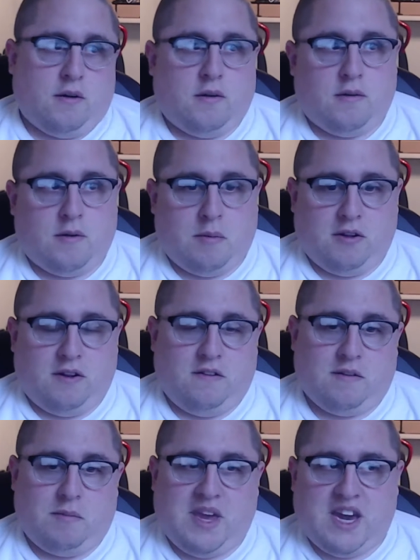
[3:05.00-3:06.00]
The abilities can
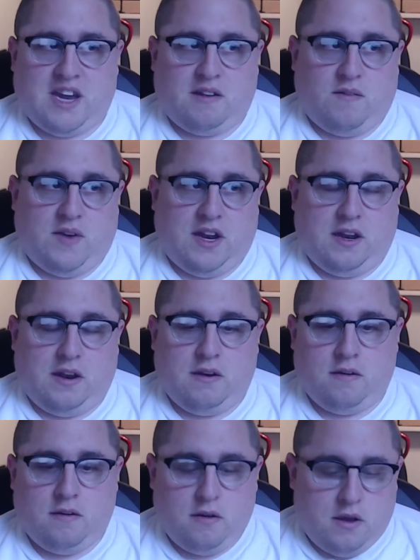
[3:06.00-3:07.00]
be activated
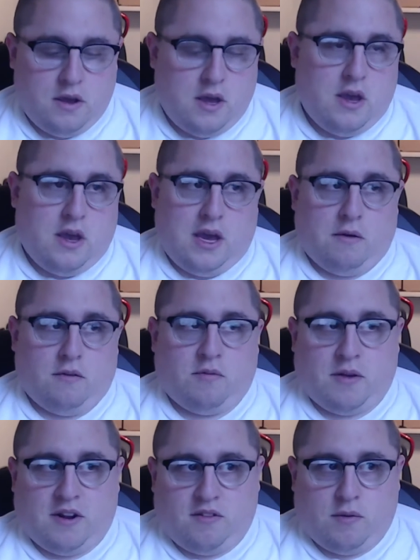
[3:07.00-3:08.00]
in
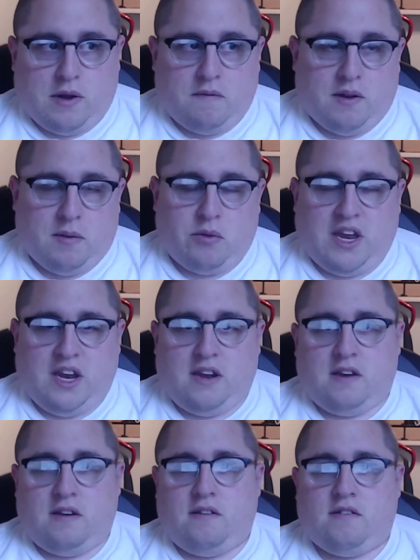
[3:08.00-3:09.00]
response to whatever the plane
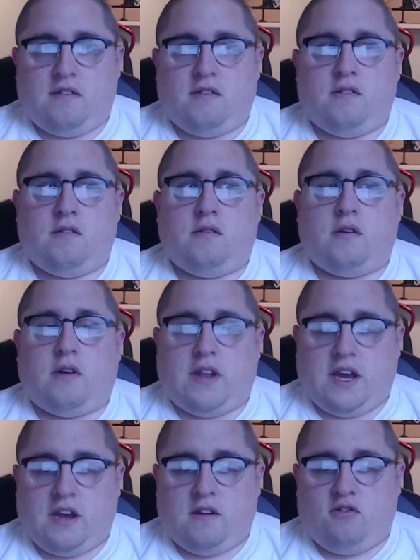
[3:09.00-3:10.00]
does, all that
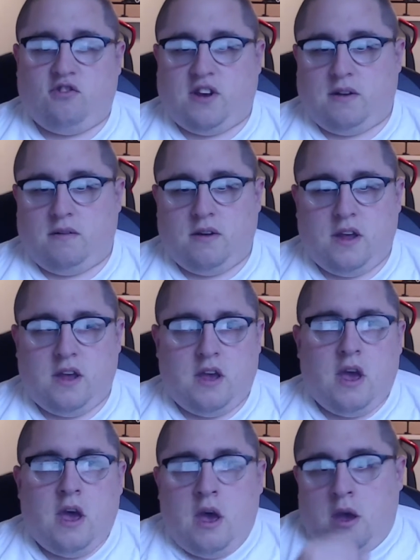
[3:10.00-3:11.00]
good shit.
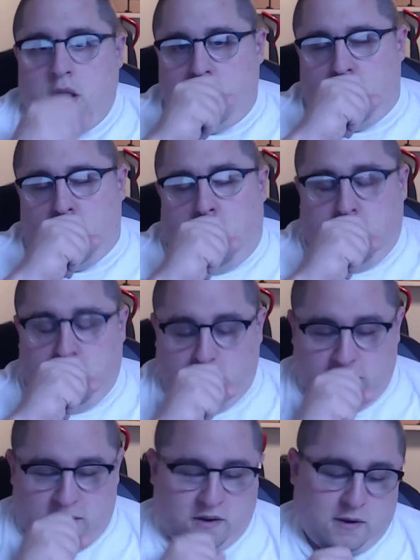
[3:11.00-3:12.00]

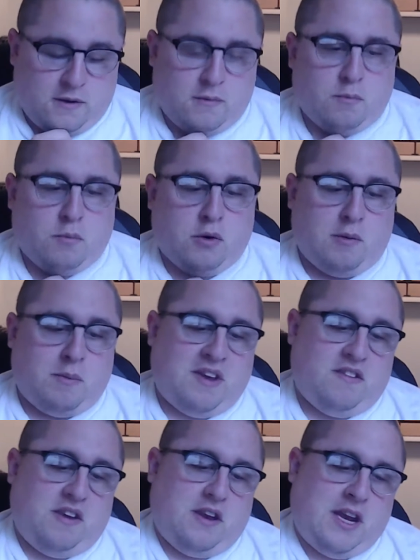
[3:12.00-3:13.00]
But what makes it
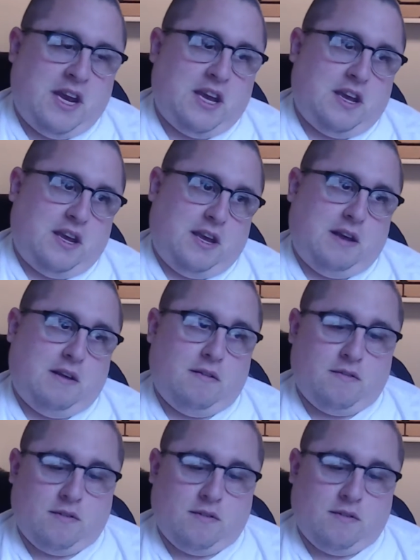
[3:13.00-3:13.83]
unique is